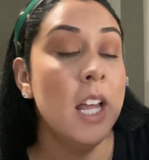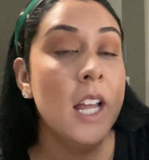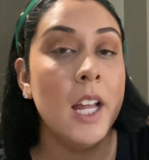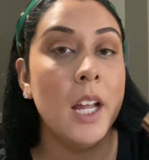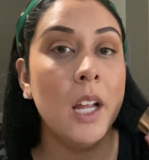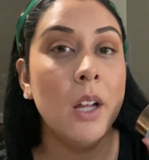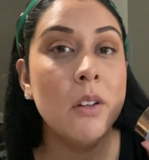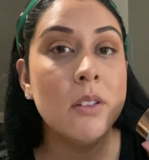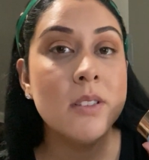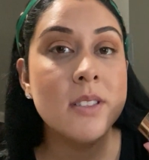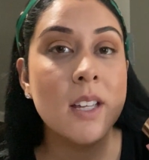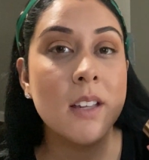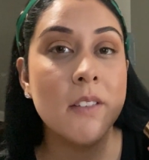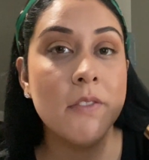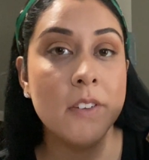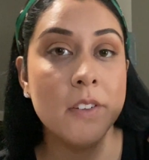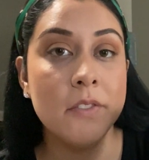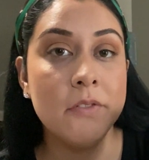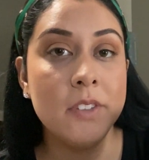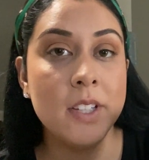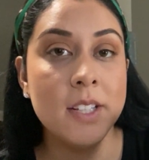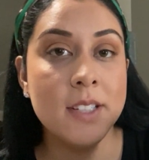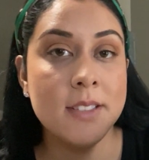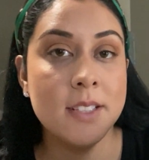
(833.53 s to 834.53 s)
It was like
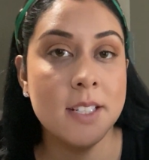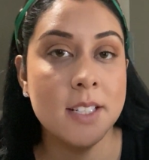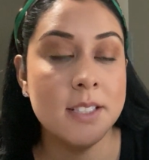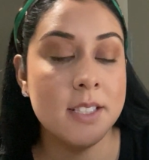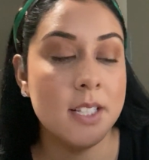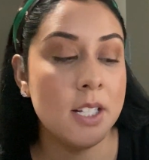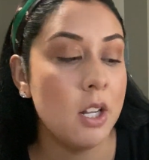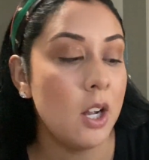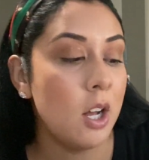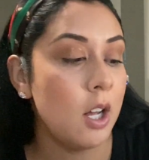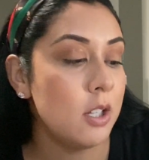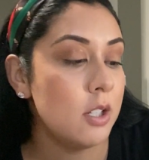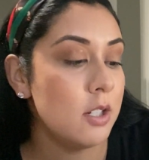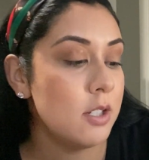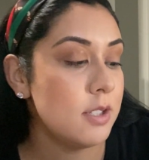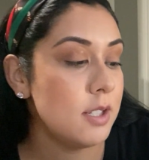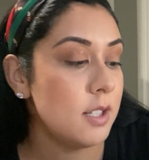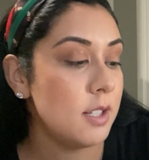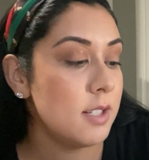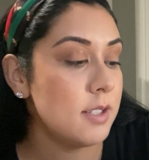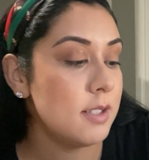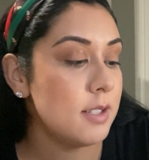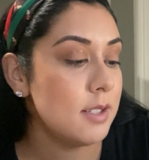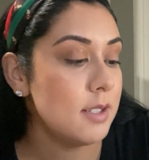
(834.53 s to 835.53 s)
$50-$60,
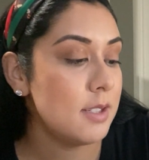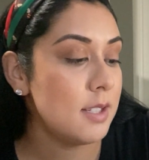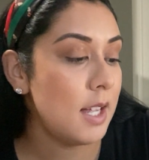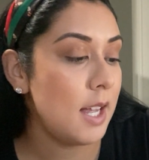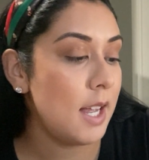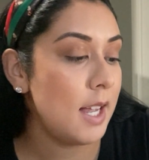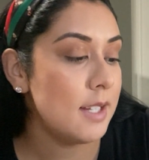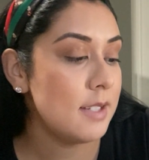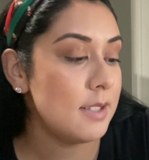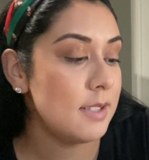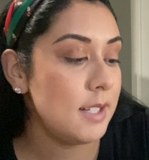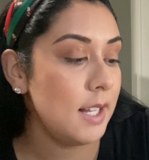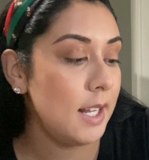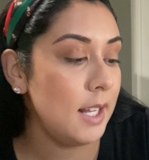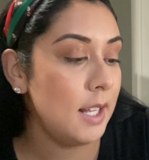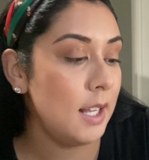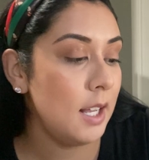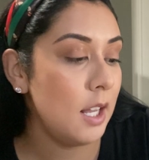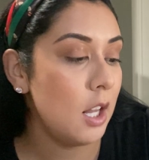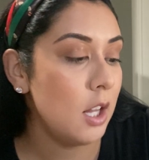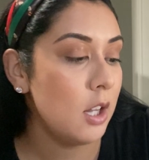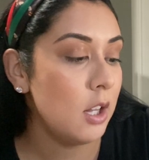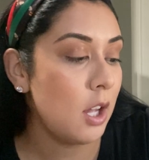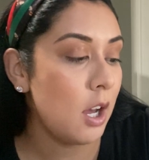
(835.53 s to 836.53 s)
and this is the
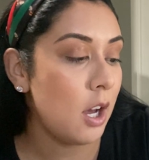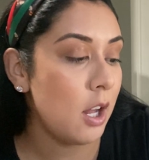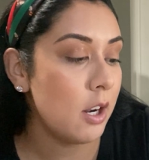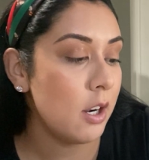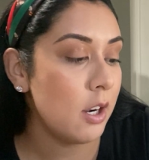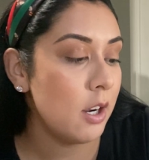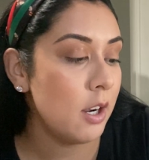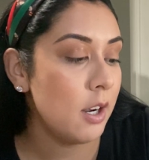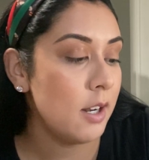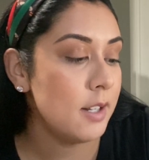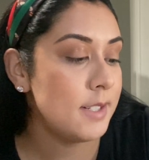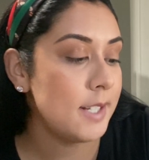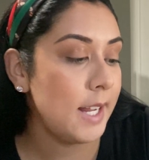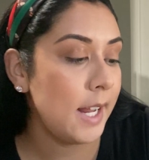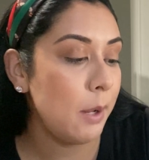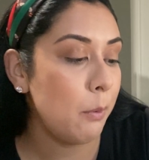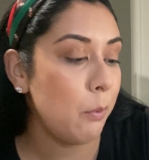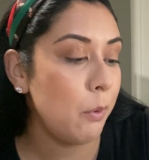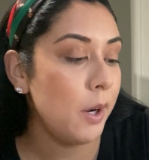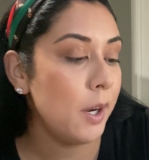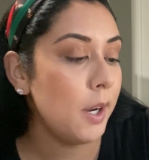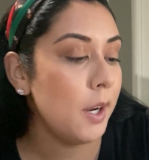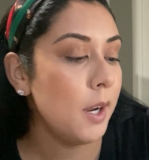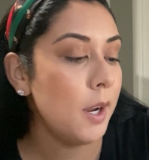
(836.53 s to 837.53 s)
Estee Lauder
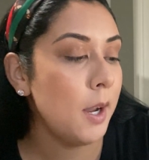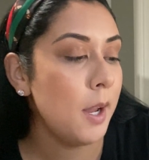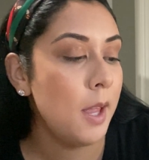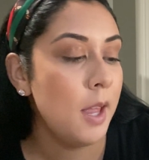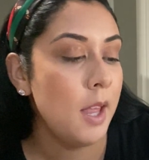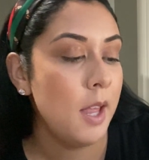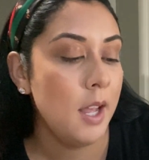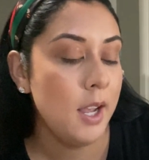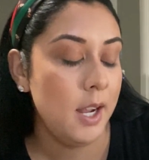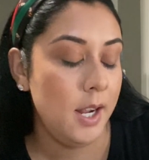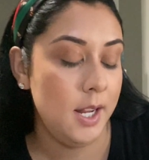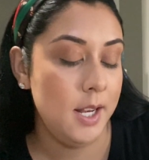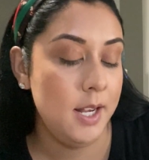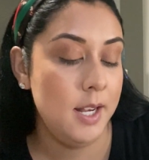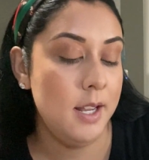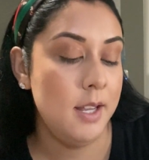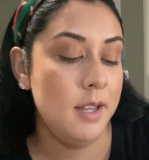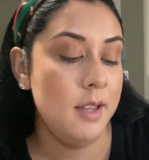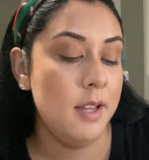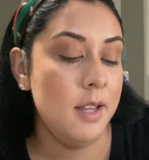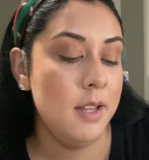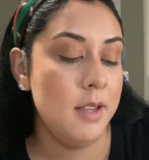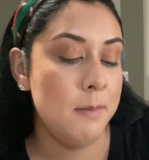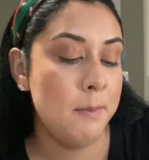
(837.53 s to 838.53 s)
Daywear. And
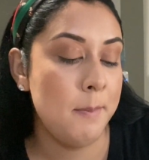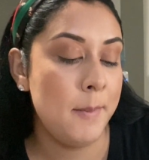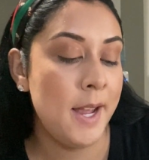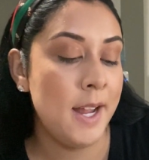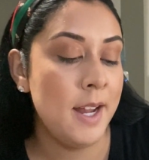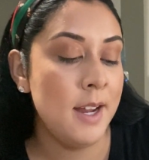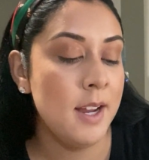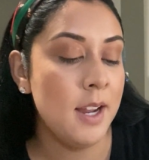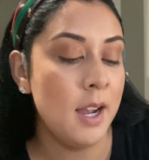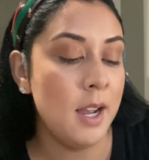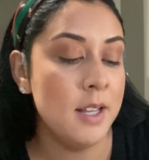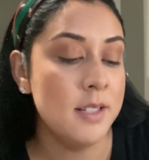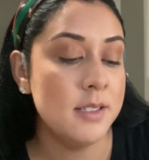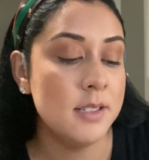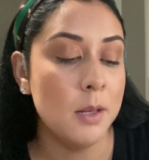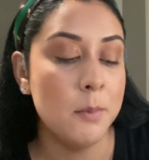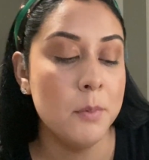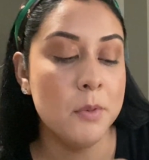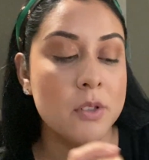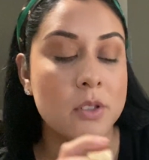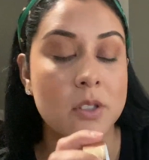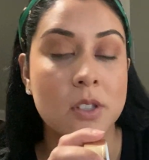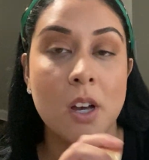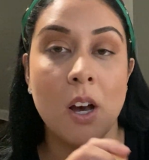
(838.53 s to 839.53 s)
then in the mag, it's
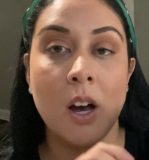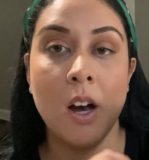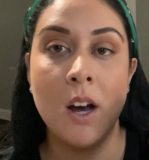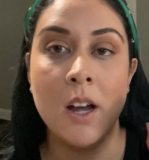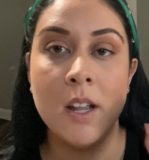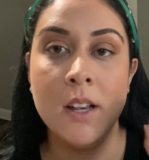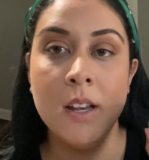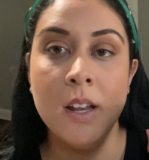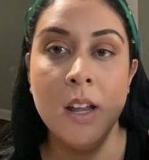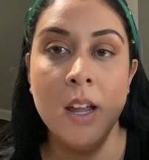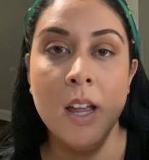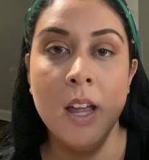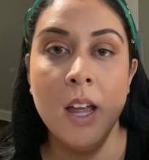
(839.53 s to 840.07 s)
almost gone.